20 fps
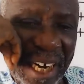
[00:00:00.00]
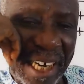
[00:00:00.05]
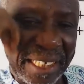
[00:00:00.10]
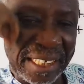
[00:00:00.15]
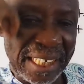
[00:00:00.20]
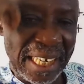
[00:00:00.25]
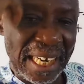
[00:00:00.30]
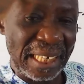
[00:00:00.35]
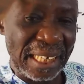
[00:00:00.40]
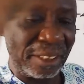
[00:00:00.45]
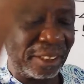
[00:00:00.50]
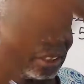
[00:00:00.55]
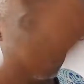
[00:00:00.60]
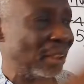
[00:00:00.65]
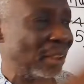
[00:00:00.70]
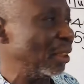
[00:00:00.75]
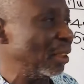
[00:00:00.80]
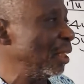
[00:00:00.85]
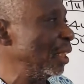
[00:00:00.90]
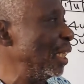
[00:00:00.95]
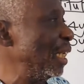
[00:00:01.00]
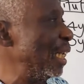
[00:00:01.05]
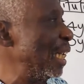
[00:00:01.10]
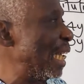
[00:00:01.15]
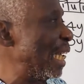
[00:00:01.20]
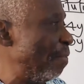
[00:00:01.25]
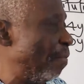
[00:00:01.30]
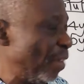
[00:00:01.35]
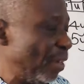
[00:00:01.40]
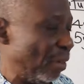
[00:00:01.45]
letters
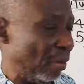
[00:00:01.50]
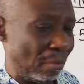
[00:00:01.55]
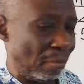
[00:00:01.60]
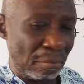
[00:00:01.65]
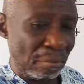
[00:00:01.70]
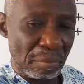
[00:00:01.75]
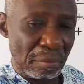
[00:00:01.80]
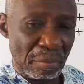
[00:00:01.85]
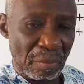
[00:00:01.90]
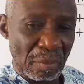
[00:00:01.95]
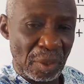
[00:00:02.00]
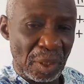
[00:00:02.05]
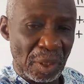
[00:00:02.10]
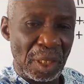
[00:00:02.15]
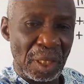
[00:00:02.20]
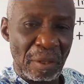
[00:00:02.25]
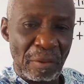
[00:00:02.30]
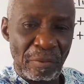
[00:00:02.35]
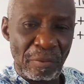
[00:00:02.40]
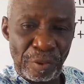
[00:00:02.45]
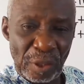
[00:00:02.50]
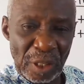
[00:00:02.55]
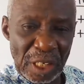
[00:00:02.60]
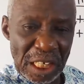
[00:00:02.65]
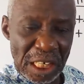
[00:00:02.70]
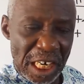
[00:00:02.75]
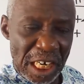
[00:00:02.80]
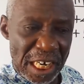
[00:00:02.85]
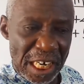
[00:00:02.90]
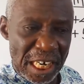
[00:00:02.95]
given for
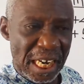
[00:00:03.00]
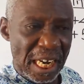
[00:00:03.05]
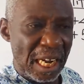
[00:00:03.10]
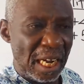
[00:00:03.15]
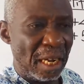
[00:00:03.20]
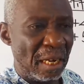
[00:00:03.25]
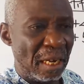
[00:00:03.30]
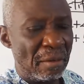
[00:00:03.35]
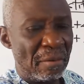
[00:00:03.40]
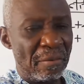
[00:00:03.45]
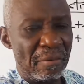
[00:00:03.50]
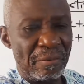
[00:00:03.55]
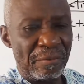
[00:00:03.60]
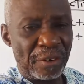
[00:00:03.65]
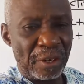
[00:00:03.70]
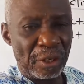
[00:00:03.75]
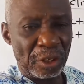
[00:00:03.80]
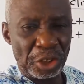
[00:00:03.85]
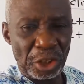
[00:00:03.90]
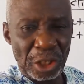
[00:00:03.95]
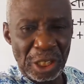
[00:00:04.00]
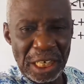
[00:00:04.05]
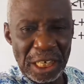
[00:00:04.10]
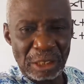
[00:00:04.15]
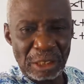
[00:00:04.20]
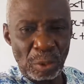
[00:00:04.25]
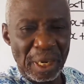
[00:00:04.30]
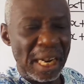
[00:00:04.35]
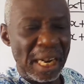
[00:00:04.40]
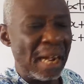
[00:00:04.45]
the linear function
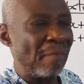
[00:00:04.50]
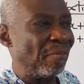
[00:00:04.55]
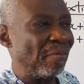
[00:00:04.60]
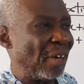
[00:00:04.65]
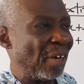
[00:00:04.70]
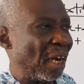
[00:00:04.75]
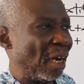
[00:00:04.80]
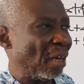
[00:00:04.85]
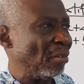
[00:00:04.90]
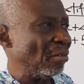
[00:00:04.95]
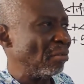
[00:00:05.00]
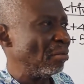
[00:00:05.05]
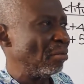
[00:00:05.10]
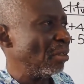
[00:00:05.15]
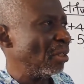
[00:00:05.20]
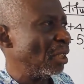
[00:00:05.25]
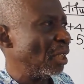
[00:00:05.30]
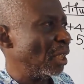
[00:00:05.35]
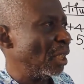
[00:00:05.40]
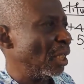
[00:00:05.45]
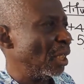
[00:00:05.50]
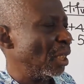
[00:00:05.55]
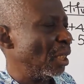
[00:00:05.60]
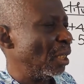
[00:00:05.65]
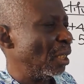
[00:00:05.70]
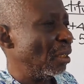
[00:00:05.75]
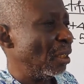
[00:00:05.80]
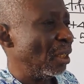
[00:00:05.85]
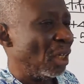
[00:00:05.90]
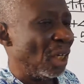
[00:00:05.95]
that we have now,
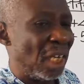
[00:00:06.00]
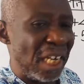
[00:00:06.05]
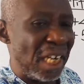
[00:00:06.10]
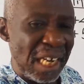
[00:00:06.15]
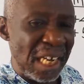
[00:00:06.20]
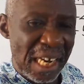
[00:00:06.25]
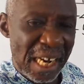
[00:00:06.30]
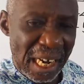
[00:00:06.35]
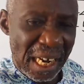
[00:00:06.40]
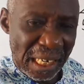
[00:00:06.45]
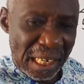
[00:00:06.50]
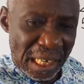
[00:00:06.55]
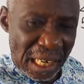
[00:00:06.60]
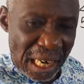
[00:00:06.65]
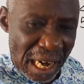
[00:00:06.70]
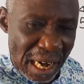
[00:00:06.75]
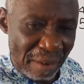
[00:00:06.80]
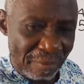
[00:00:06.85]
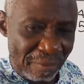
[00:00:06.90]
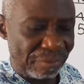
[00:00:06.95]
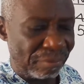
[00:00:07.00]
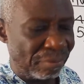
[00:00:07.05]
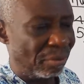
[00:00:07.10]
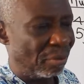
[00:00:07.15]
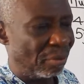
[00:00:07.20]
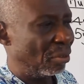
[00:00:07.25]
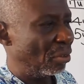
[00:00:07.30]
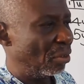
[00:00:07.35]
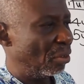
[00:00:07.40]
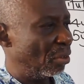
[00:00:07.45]
linear graph
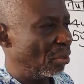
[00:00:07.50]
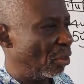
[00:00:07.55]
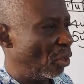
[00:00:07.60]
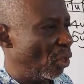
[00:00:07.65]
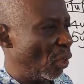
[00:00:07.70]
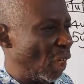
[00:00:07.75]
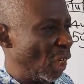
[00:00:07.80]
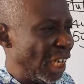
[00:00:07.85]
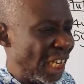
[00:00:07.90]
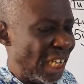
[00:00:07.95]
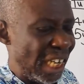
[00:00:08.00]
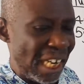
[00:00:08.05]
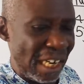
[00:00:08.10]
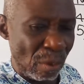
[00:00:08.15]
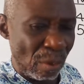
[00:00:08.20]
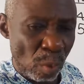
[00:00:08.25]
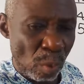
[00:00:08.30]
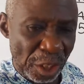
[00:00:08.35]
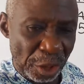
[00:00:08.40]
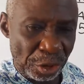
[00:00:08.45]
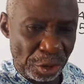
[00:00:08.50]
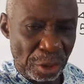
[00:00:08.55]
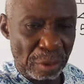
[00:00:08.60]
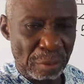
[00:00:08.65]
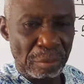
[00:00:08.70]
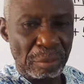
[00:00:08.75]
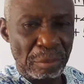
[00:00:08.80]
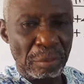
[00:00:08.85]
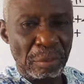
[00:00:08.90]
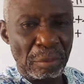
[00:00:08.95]
or linear equation.
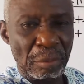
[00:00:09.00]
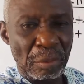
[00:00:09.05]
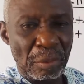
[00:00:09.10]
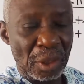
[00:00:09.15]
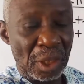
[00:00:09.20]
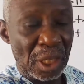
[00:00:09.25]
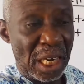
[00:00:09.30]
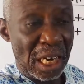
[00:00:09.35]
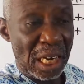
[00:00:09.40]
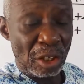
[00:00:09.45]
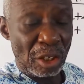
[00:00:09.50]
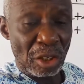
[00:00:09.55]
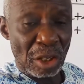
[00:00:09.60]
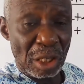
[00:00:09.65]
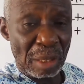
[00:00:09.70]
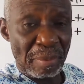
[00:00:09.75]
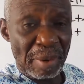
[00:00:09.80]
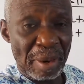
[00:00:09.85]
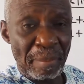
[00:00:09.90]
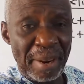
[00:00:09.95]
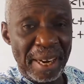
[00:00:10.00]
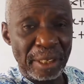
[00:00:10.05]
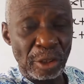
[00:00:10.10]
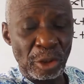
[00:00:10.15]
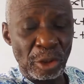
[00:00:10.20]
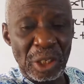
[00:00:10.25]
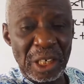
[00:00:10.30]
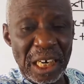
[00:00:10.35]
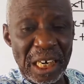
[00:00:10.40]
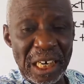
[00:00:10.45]
And you remember I
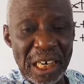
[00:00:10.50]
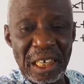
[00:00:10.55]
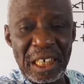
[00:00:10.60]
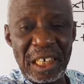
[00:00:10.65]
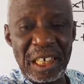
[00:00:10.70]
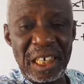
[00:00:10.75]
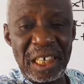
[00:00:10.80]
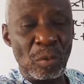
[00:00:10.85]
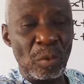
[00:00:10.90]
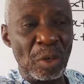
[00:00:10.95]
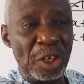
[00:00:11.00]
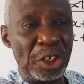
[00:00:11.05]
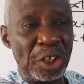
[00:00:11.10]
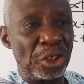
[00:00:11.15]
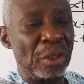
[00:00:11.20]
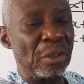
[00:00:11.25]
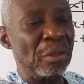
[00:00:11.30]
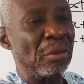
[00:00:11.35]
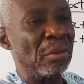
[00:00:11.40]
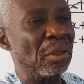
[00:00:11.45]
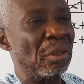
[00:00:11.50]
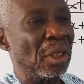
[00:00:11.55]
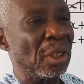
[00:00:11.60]
told you the linear equation,